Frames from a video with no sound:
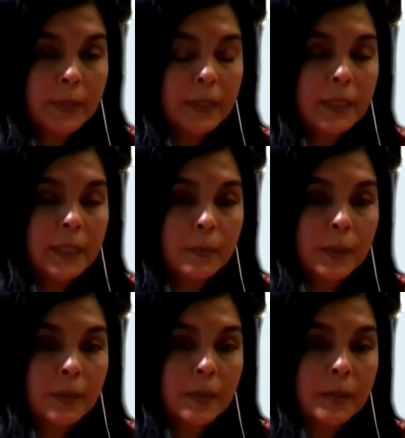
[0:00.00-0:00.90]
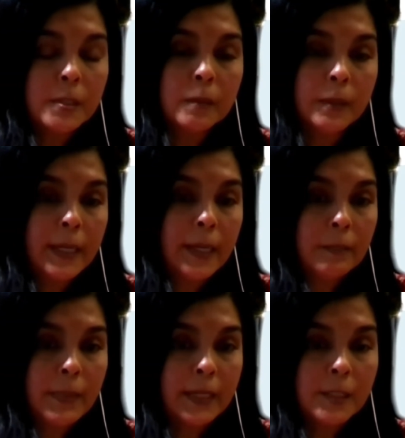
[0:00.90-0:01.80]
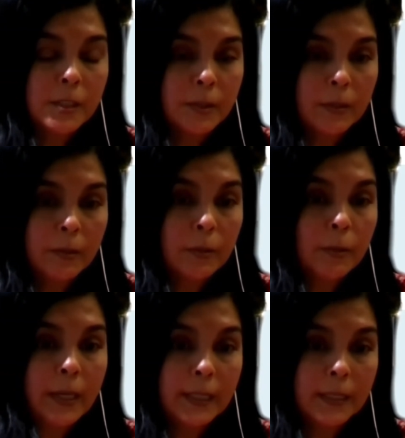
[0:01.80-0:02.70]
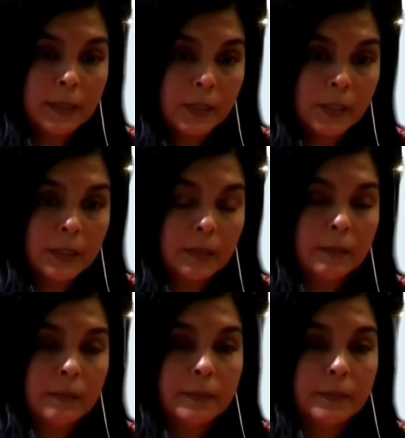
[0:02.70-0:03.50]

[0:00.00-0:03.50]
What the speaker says: with an inhibitor to learn how to manage their own chronic condition.